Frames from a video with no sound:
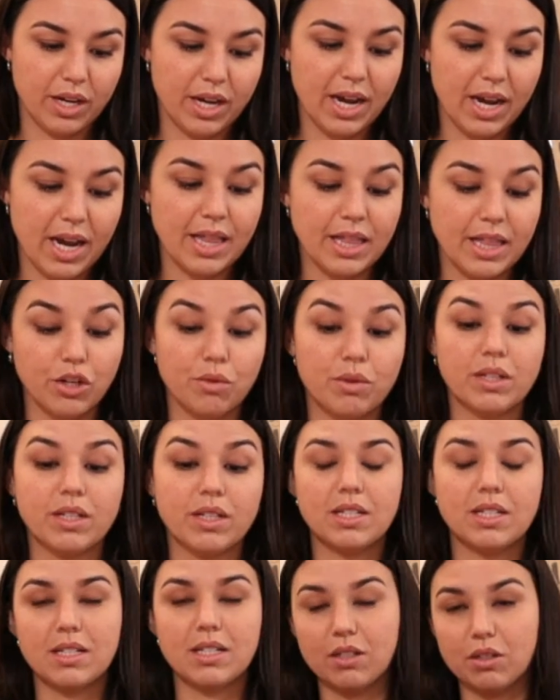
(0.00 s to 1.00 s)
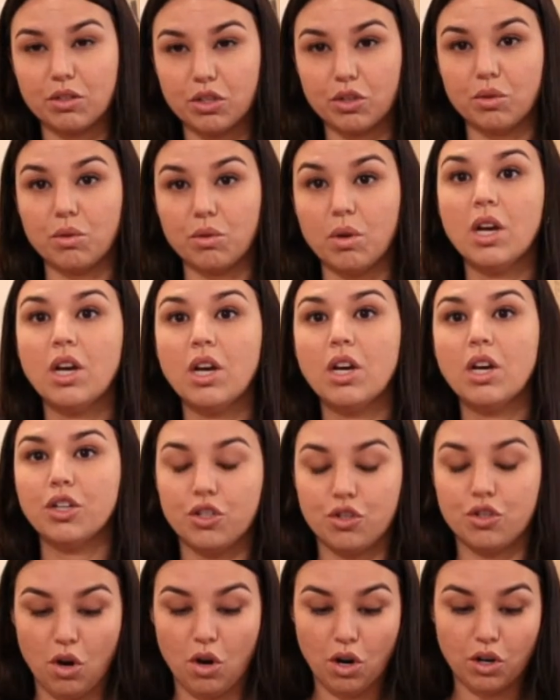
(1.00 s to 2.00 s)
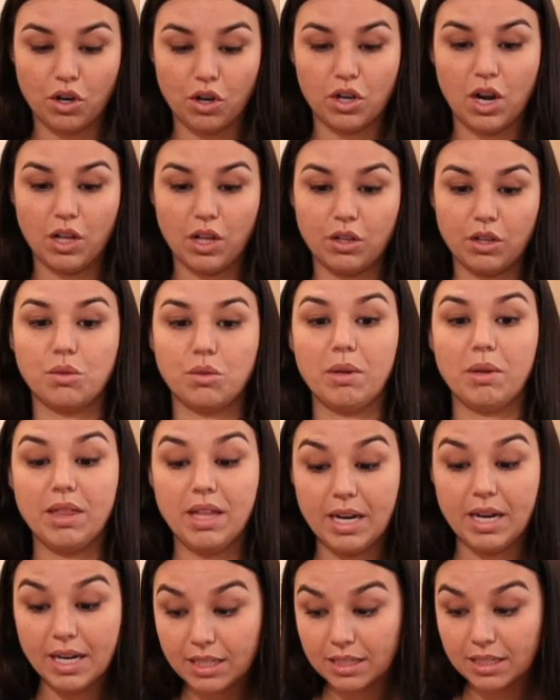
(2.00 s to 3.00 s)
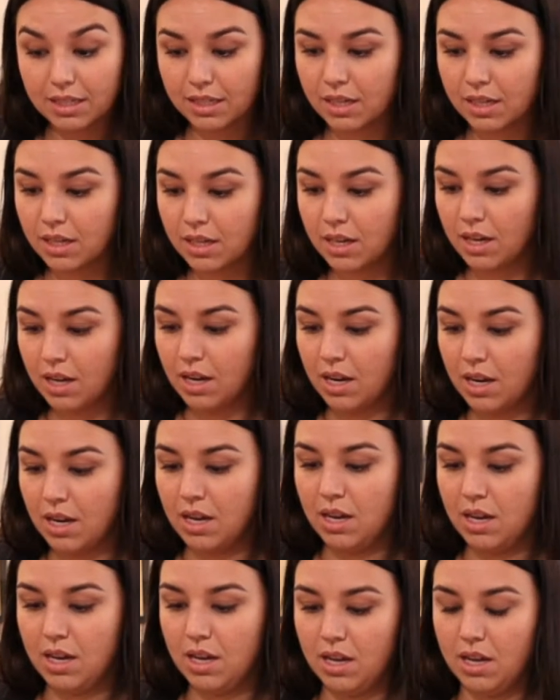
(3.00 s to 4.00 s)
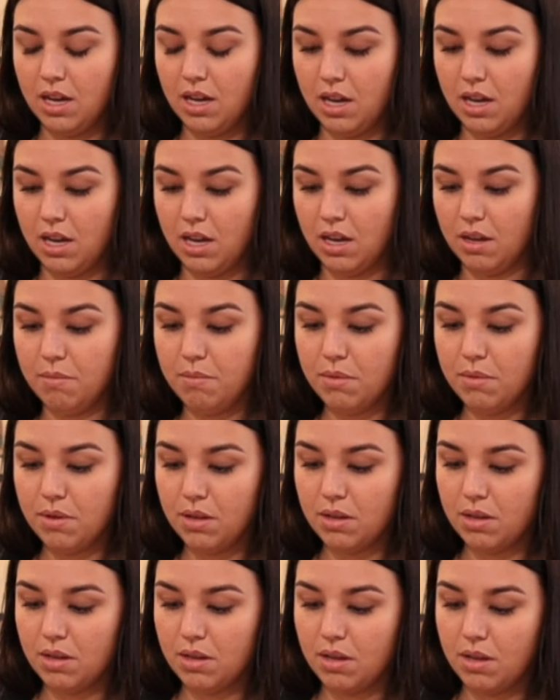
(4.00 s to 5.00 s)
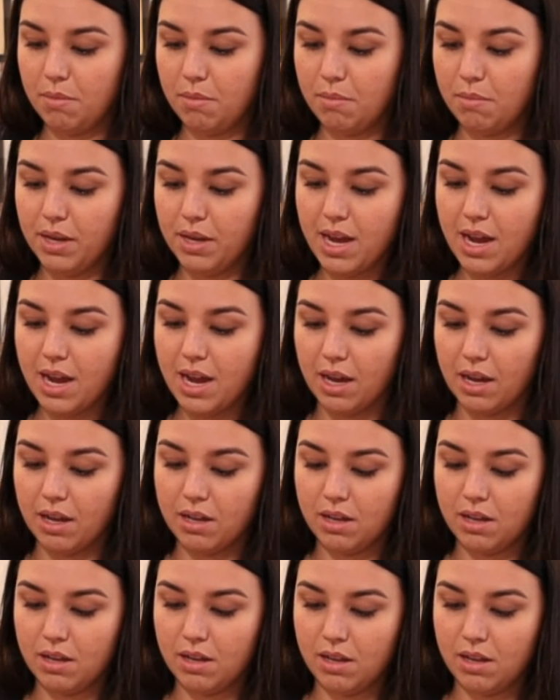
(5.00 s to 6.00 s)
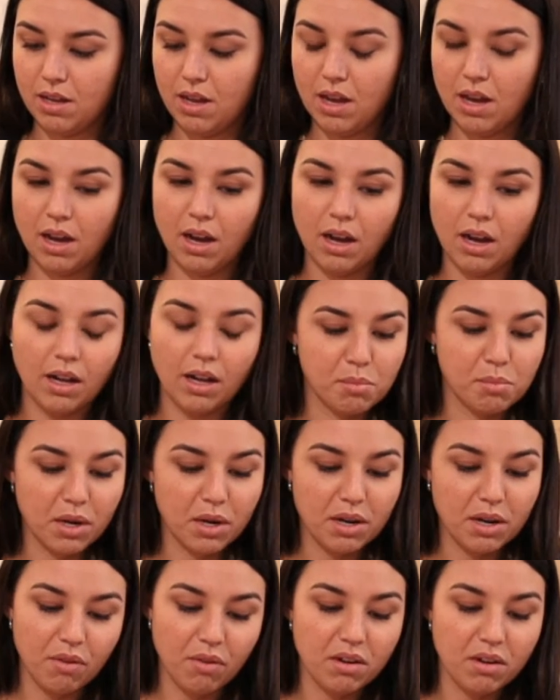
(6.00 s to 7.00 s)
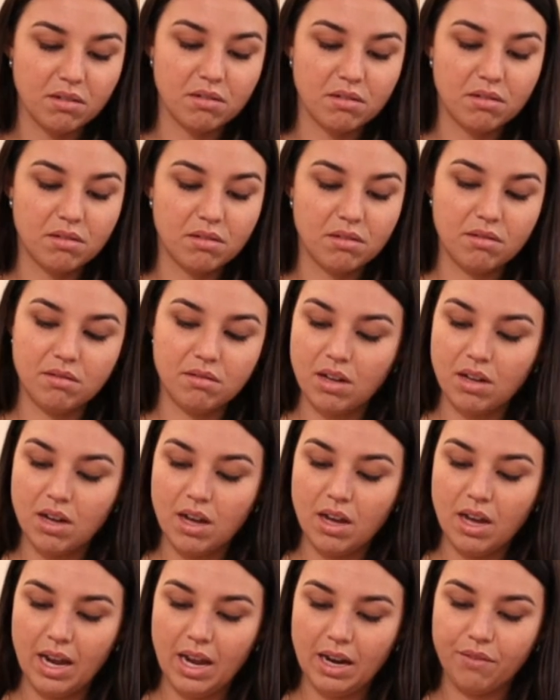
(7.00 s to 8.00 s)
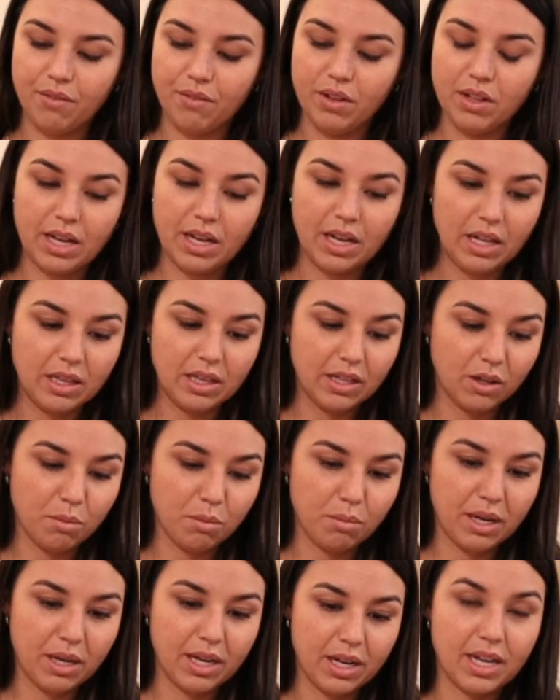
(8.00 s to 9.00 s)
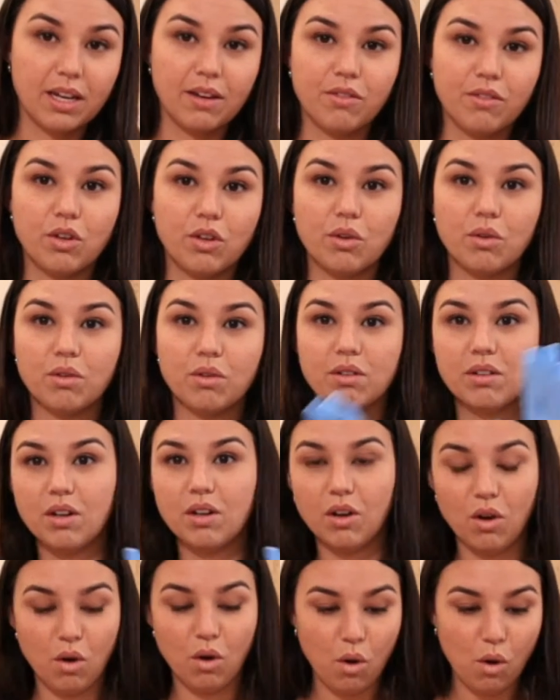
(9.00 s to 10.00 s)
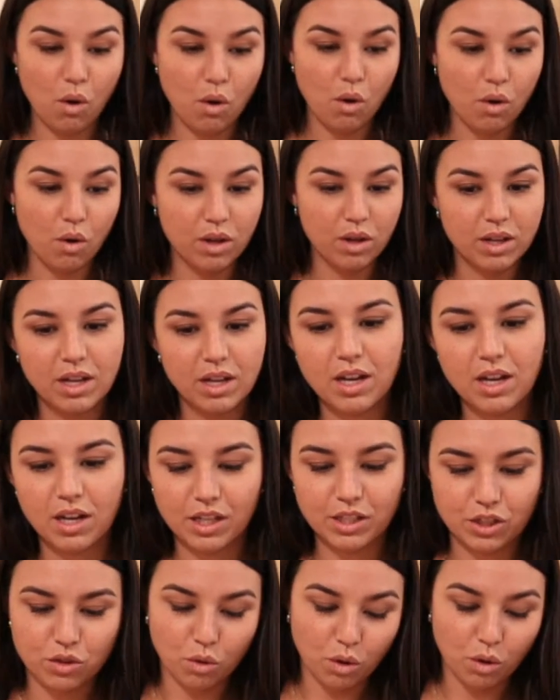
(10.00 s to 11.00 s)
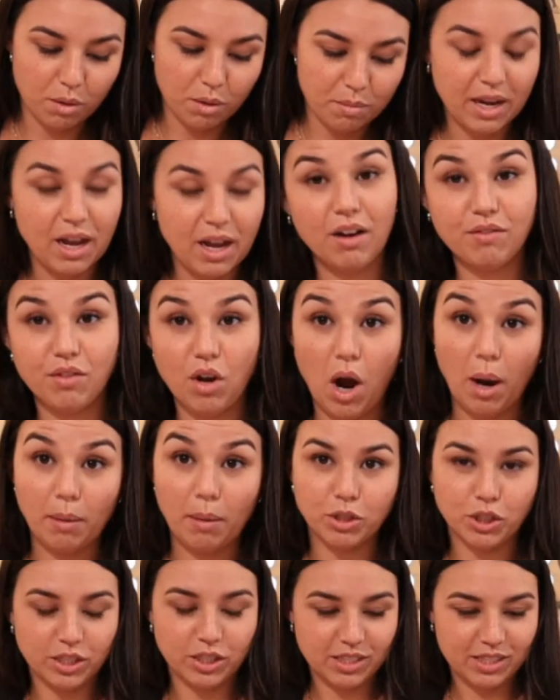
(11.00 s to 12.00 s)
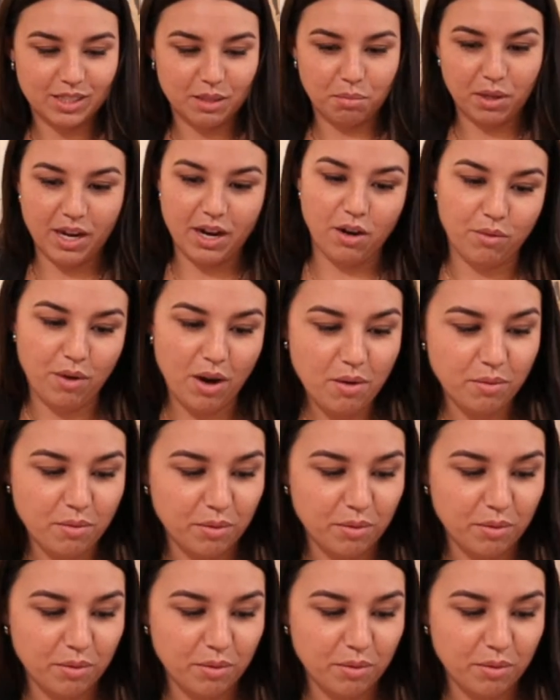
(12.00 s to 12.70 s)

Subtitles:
And then you can still do stronger colors within it. But yeah, it's pretty fun. And I feel like a little bit can give you a whole assortment of options to play around with.